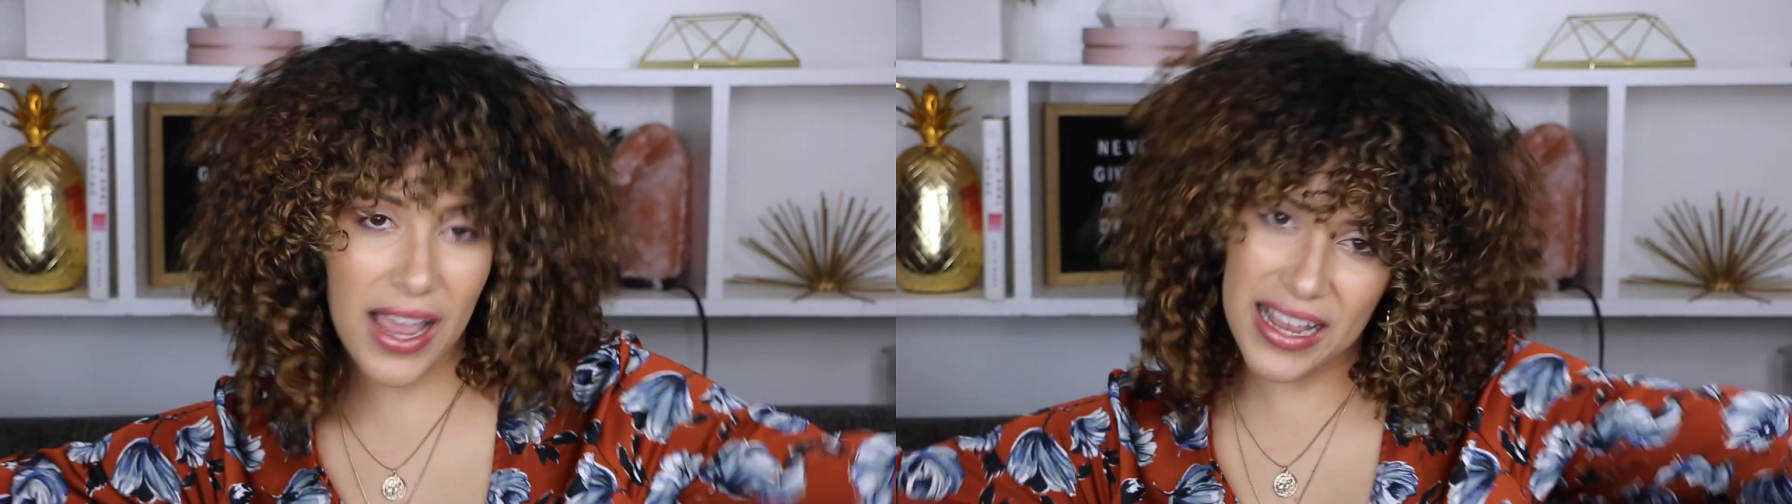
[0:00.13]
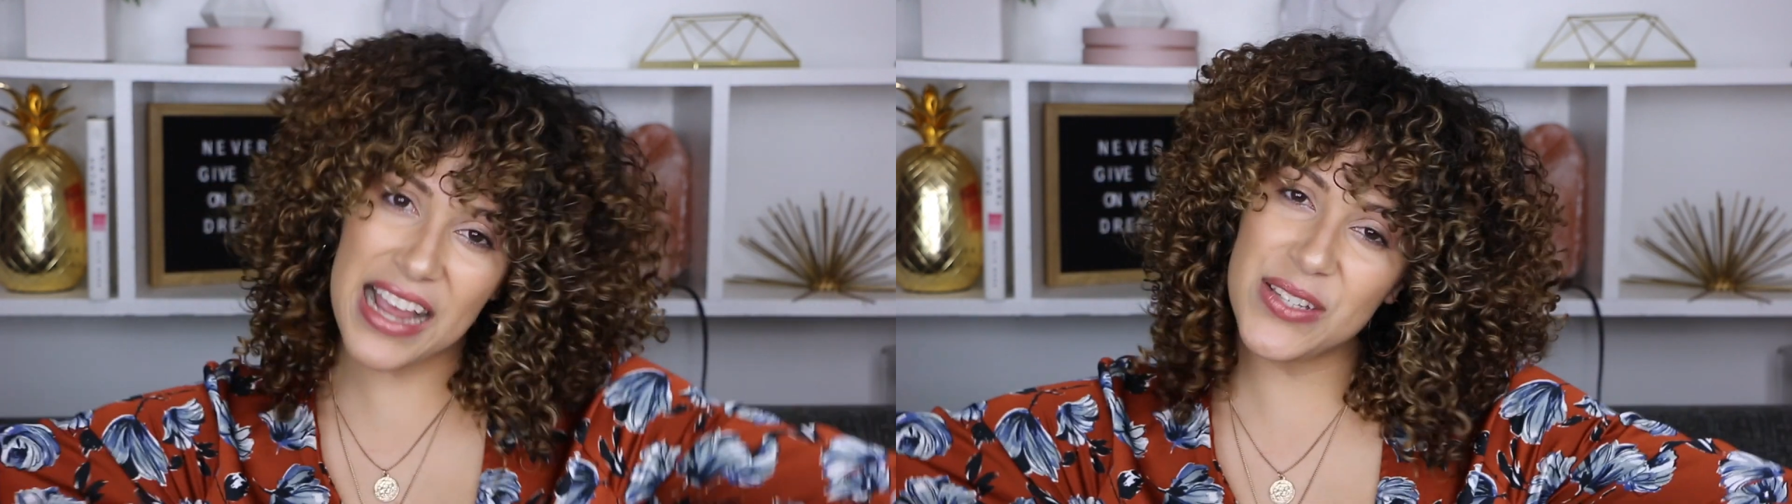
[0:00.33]

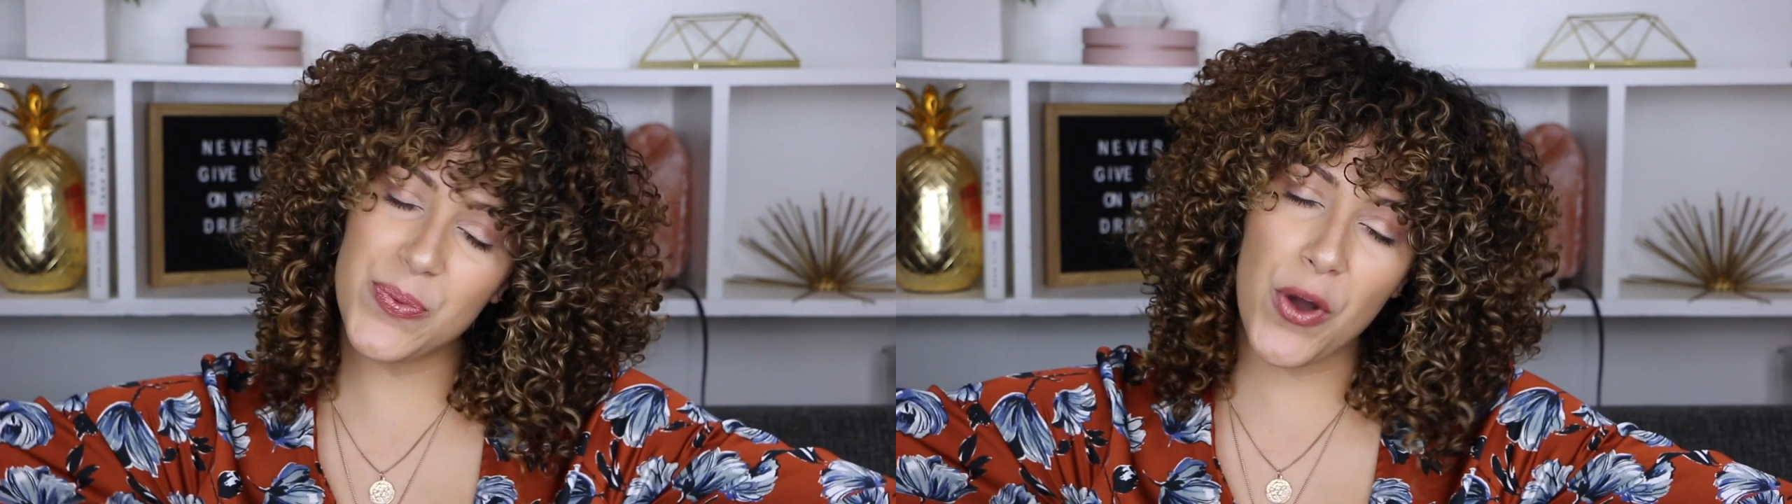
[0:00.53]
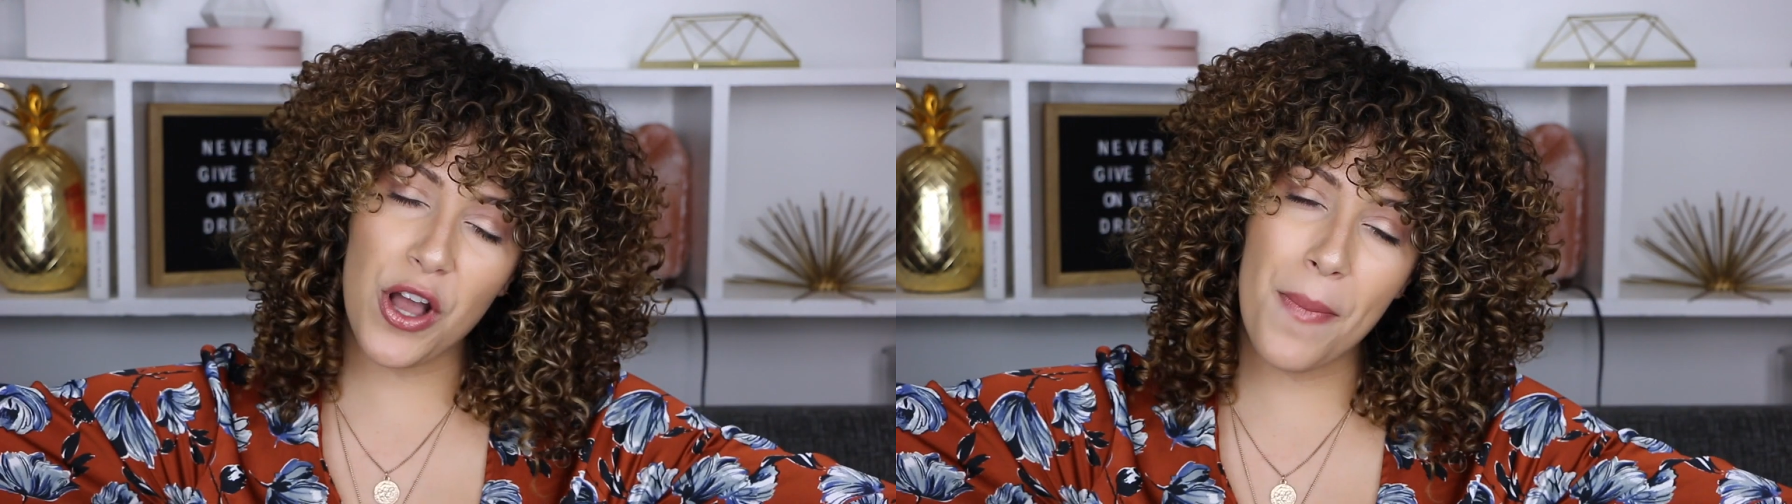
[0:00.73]
Hi guys,
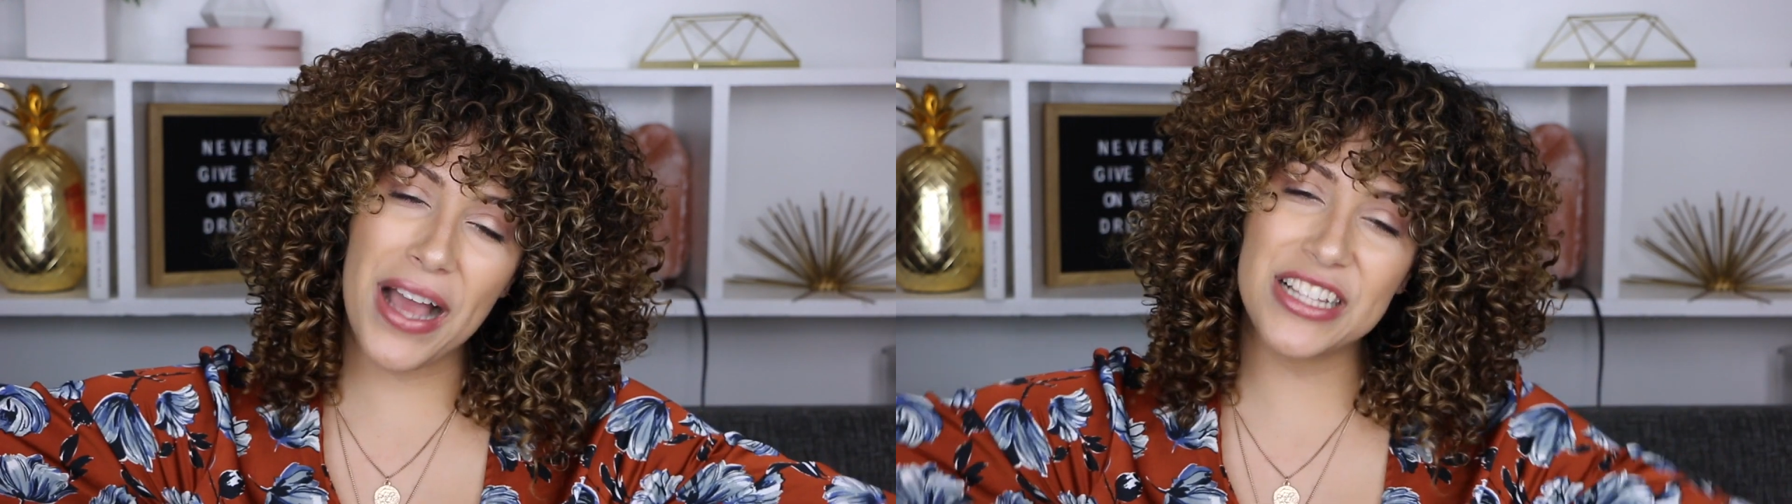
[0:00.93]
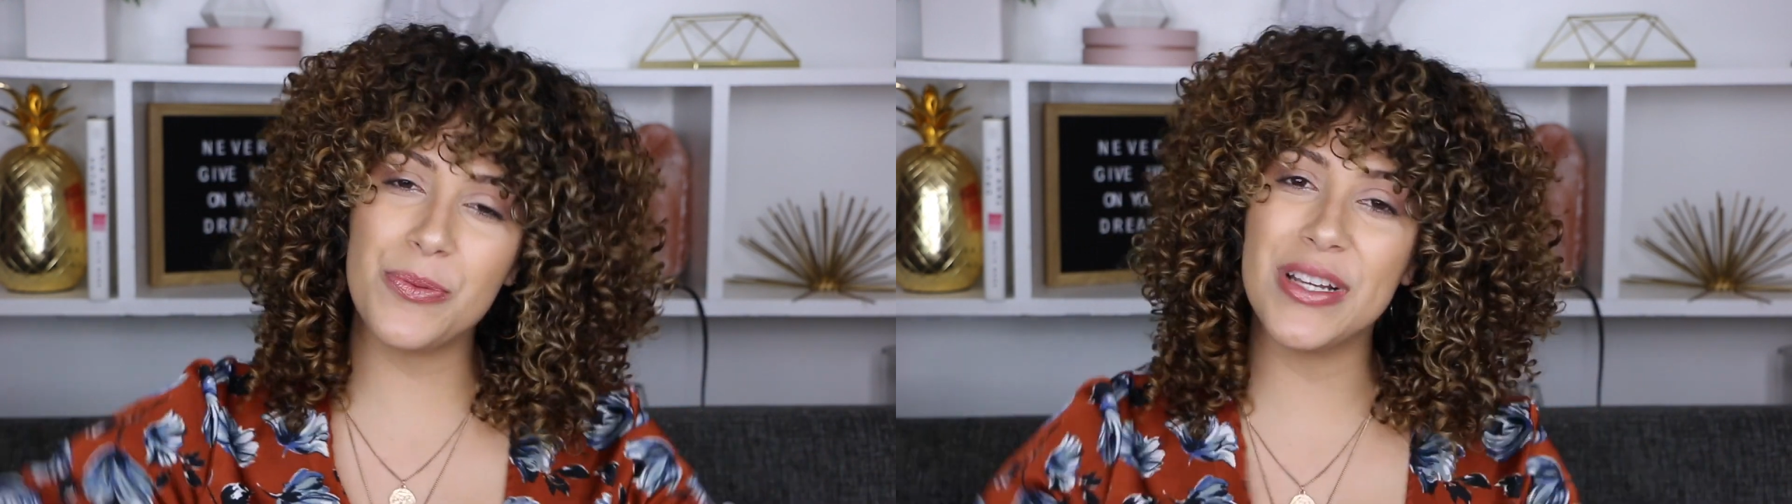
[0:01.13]
welcome
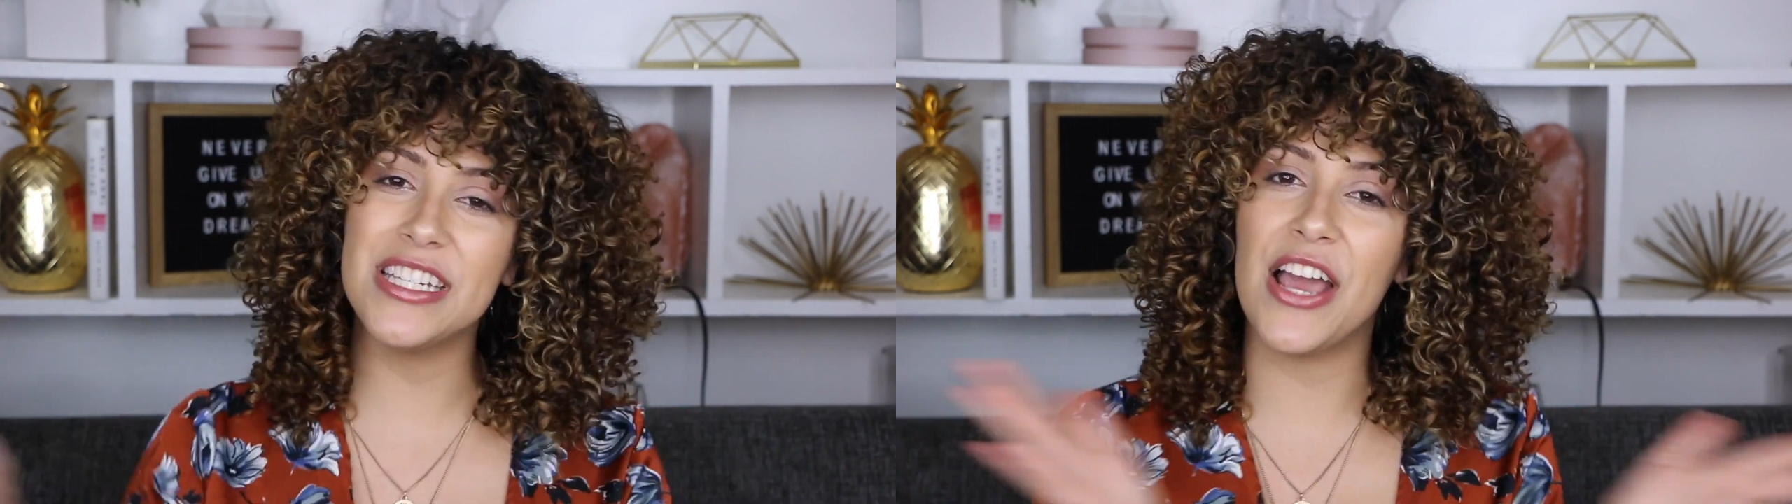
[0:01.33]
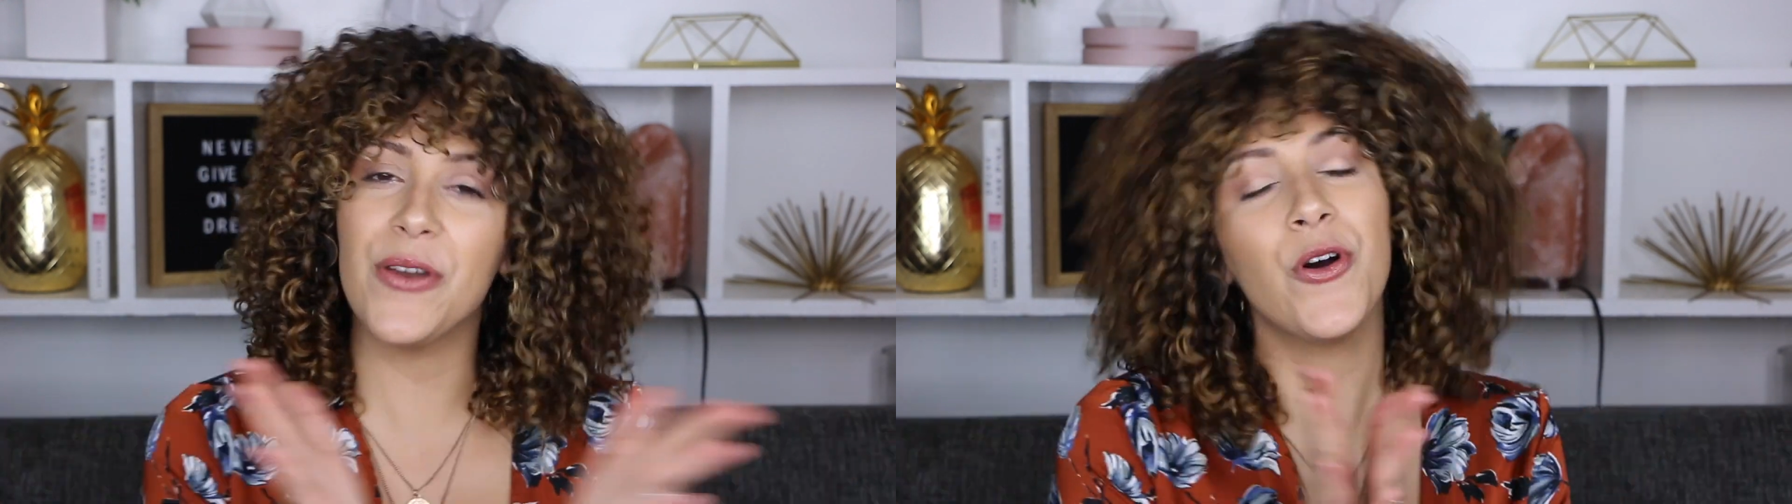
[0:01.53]
back to my
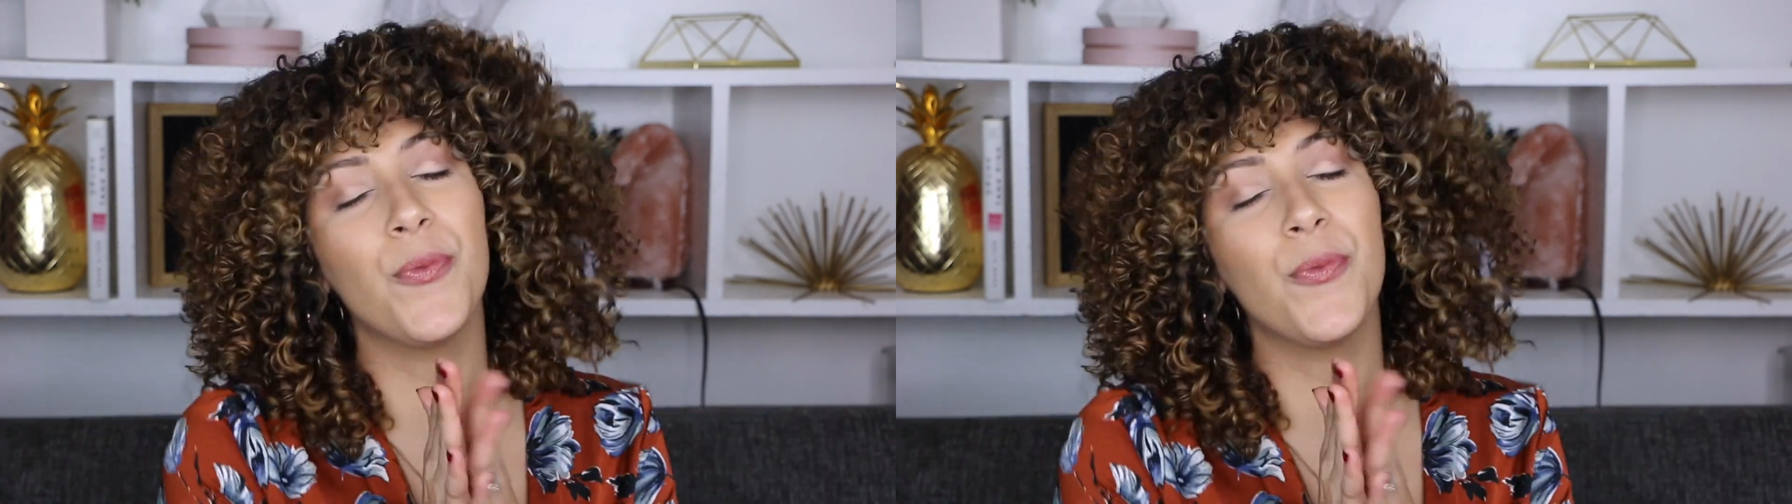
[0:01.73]
channel.